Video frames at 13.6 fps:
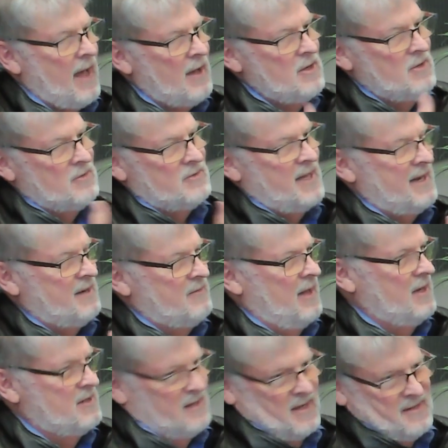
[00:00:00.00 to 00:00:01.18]
do you take
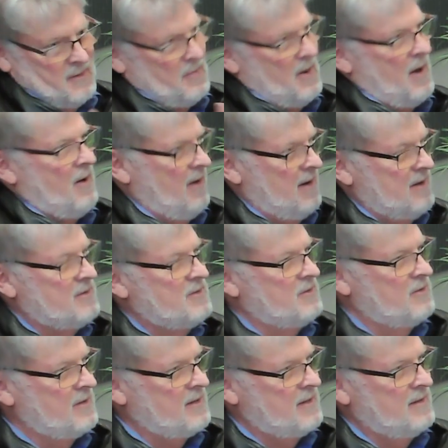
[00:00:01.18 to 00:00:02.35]
advantage of that as a parent,
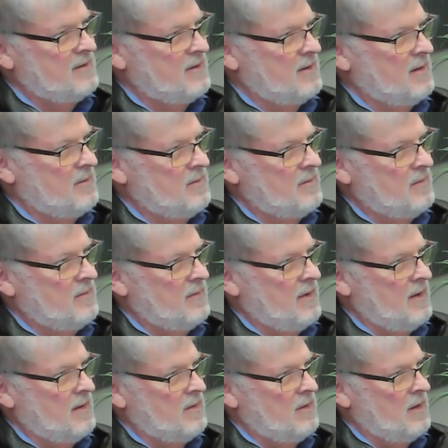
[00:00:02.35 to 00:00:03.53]
or
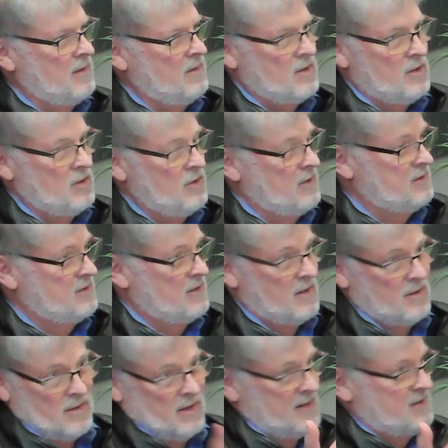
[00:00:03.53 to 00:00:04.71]
you can
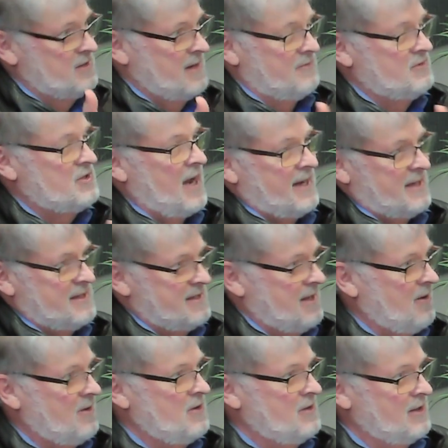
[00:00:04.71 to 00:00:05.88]
they just have jackets
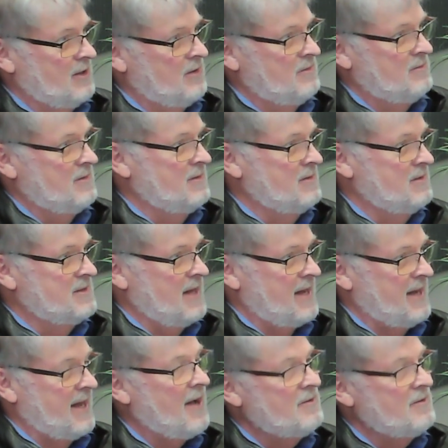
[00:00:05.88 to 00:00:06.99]
there you can take out